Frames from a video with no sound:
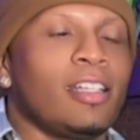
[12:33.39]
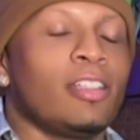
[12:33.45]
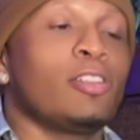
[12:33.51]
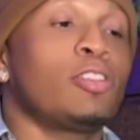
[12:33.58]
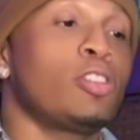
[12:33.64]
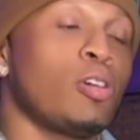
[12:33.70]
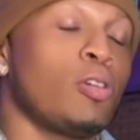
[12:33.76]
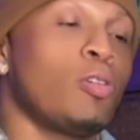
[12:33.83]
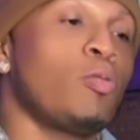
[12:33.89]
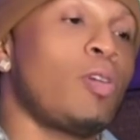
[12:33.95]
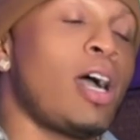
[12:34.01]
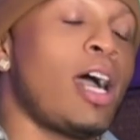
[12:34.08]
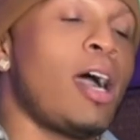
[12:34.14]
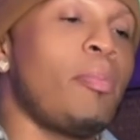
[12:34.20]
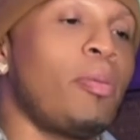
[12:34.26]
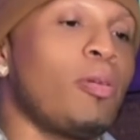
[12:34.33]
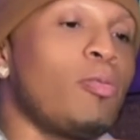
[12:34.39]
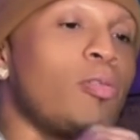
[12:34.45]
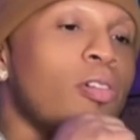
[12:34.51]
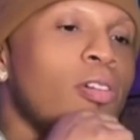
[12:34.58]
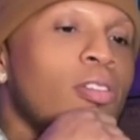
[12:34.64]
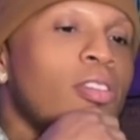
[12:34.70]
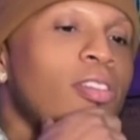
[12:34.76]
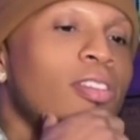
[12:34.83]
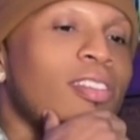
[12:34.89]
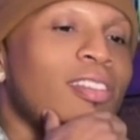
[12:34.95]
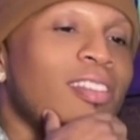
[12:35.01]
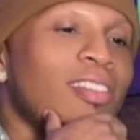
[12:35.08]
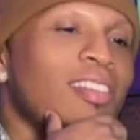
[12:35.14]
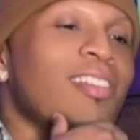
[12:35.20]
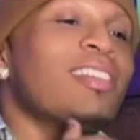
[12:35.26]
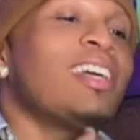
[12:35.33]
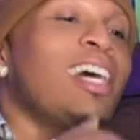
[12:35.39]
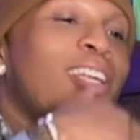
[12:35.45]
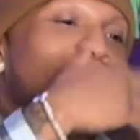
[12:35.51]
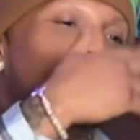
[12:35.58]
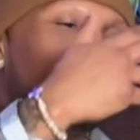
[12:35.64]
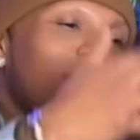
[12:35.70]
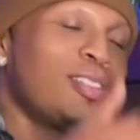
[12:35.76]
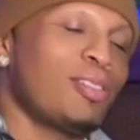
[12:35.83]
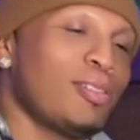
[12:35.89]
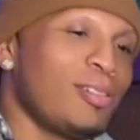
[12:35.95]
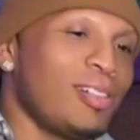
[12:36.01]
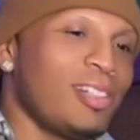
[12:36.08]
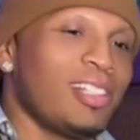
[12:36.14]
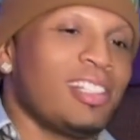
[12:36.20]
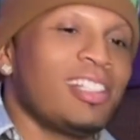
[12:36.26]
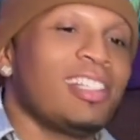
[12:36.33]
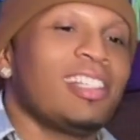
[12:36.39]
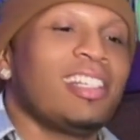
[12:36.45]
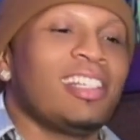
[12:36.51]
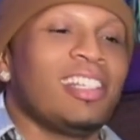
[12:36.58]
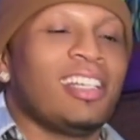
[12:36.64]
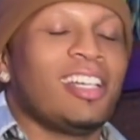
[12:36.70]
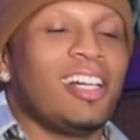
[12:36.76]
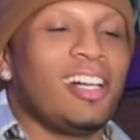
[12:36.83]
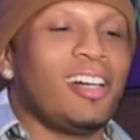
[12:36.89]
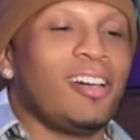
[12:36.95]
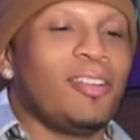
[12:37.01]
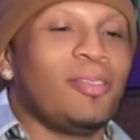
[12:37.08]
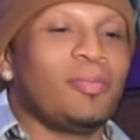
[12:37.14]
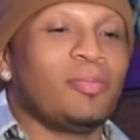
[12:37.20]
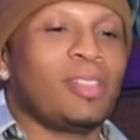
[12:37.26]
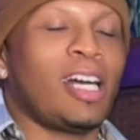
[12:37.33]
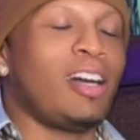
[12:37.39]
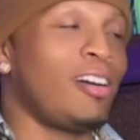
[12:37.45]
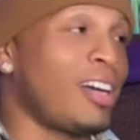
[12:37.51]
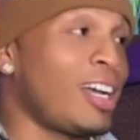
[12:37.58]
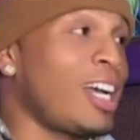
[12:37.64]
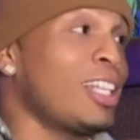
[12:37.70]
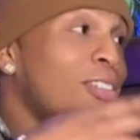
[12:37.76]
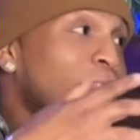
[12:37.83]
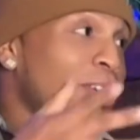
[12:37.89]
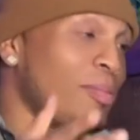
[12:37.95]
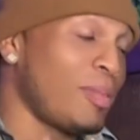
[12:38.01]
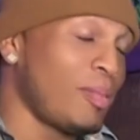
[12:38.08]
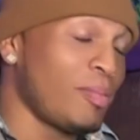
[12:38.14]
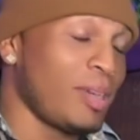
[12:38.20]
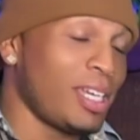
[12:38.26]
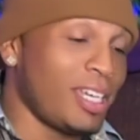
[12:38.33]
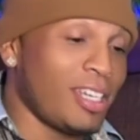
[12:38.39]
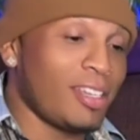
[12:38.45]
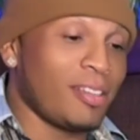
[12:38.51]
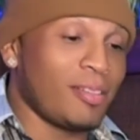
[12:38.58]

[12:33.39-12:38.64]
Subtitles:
So what happened was, another story, how I got to MMA.